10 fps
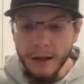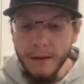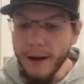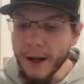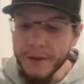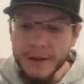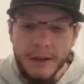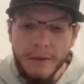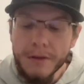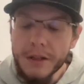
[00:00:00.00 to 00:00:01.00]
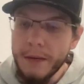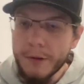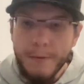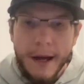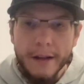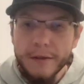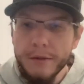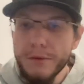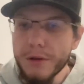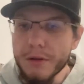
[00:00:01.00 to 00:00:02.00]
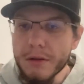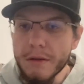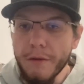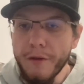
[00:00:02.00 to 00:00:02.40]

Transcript: a lot of it still stems back to just